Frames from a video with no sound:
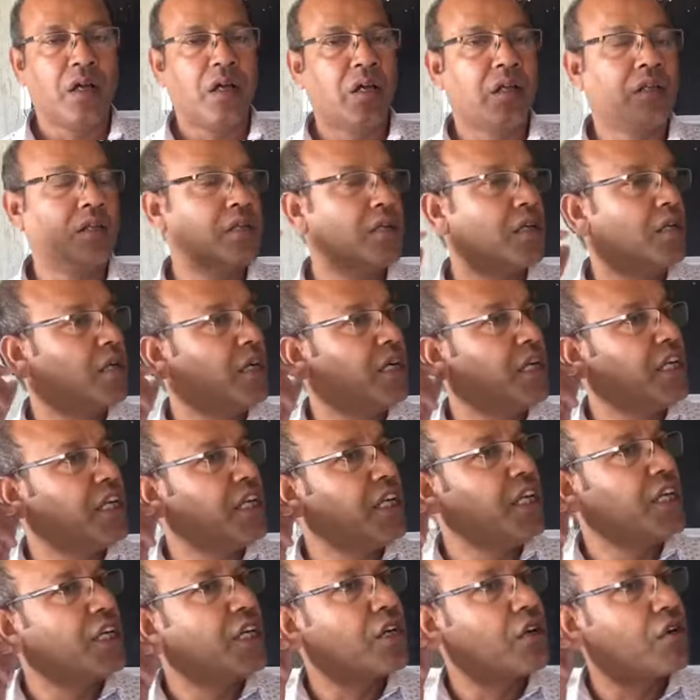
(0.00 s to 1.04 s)
the
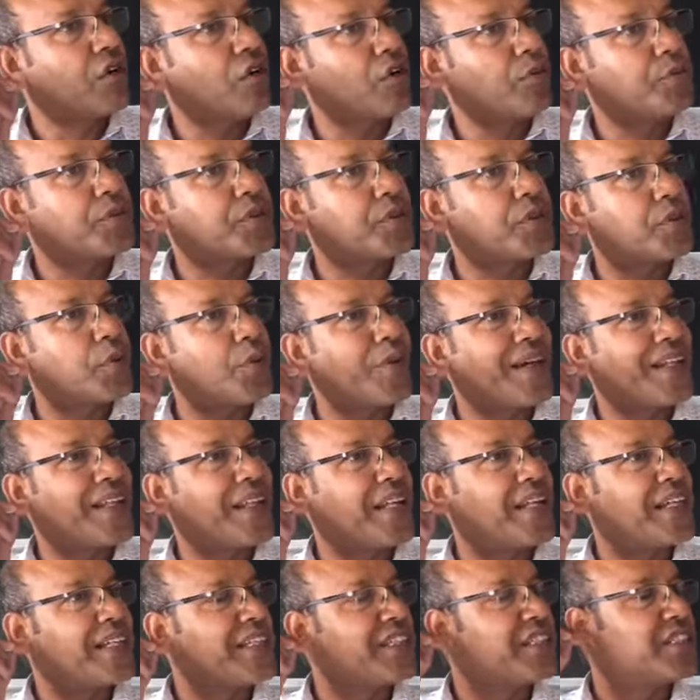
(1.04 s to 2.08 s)
earlobes,
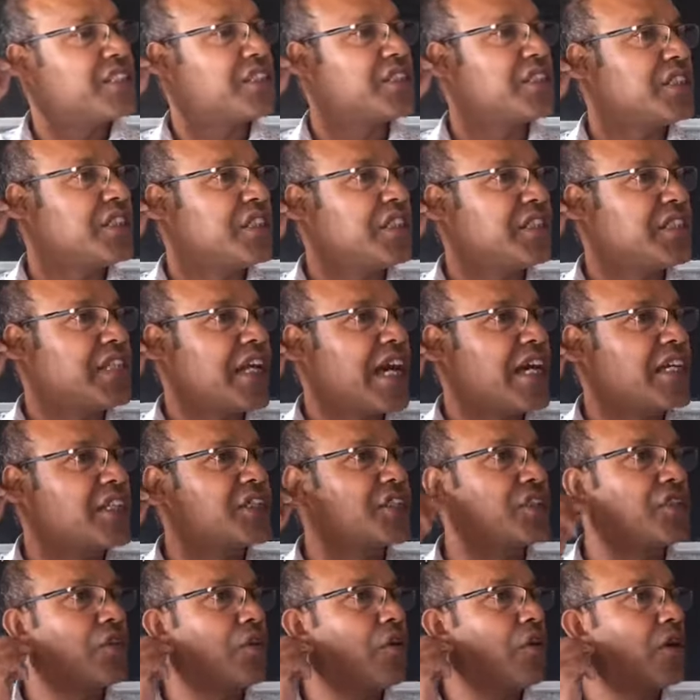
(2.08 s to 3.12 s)
whether it is
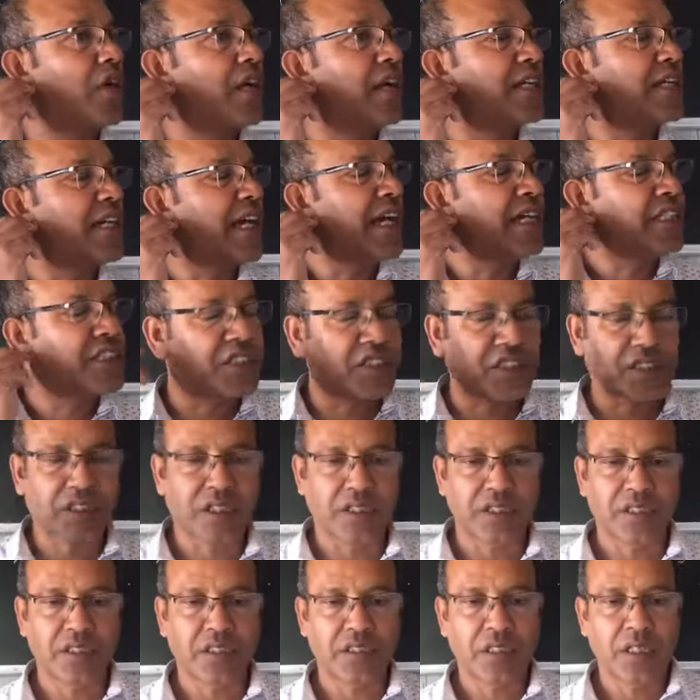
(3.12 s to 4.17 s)
detached or
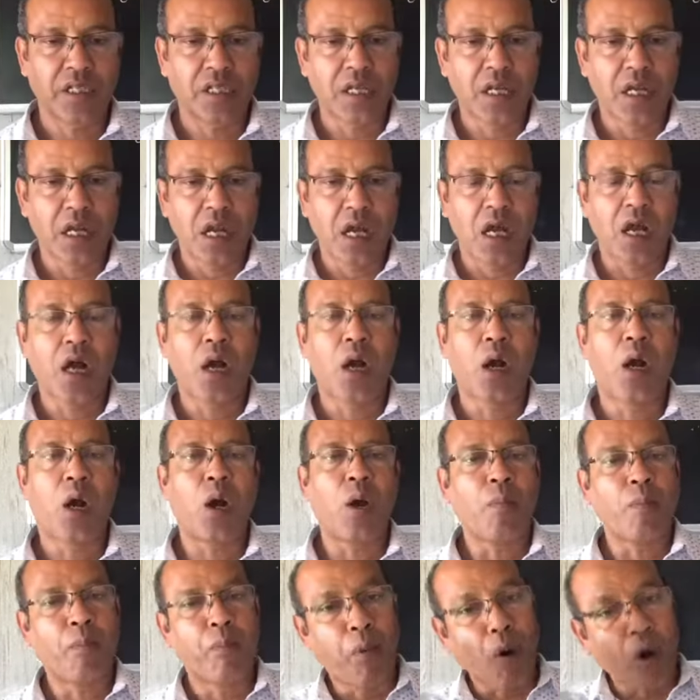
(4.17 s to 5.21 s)
attached,
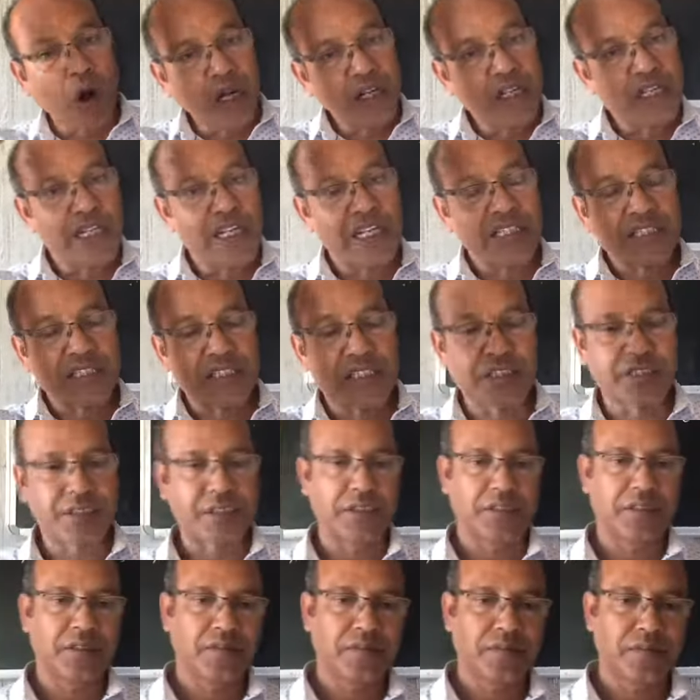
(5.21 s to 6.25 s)
baldness,